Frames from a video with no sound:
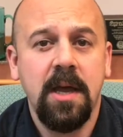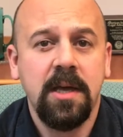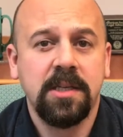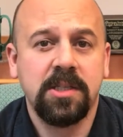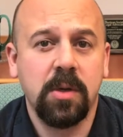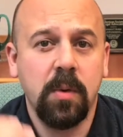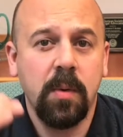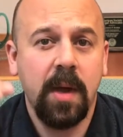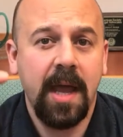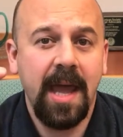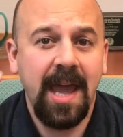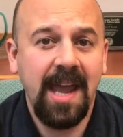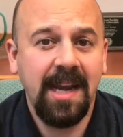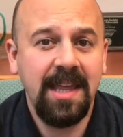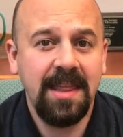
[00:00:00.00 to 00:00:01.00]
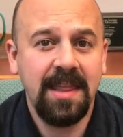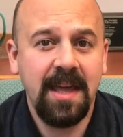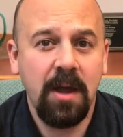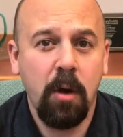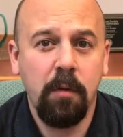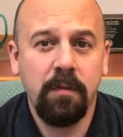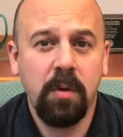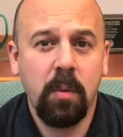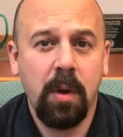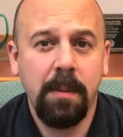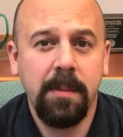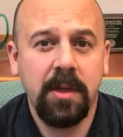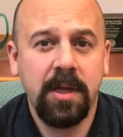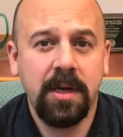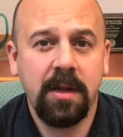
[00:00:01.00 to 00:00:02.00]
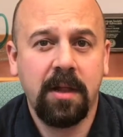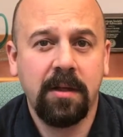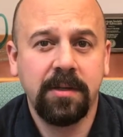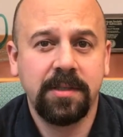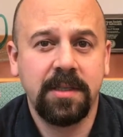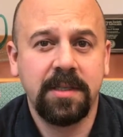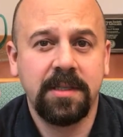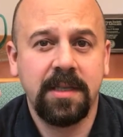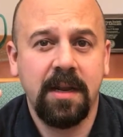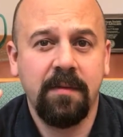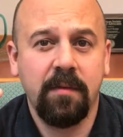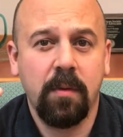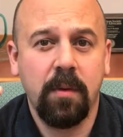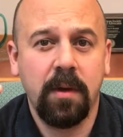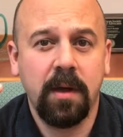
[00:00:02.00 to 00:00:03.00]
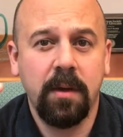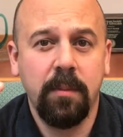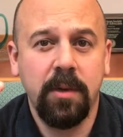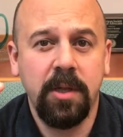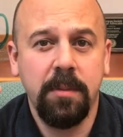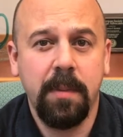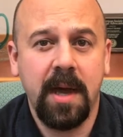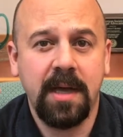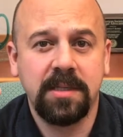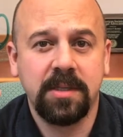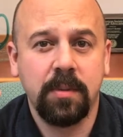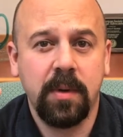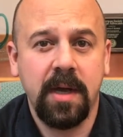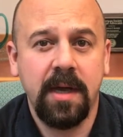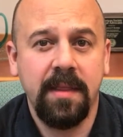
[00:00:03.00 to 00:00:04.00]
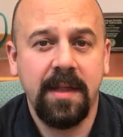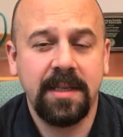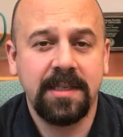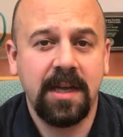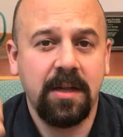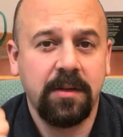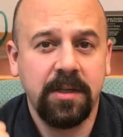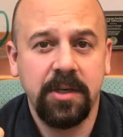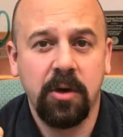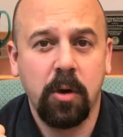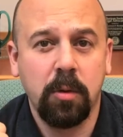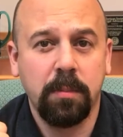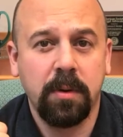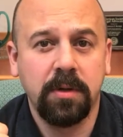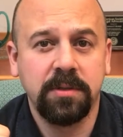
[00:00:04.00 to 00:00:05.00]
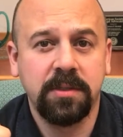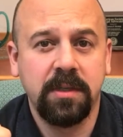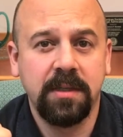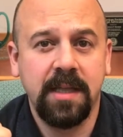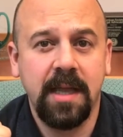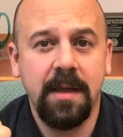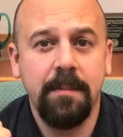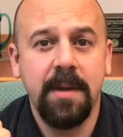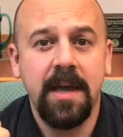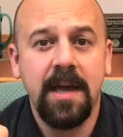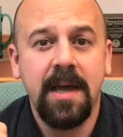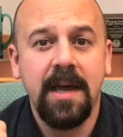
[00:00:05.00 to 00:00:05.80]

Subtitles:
So anything over $1 million in the state of Oregon when you pass away that's held in your own personal name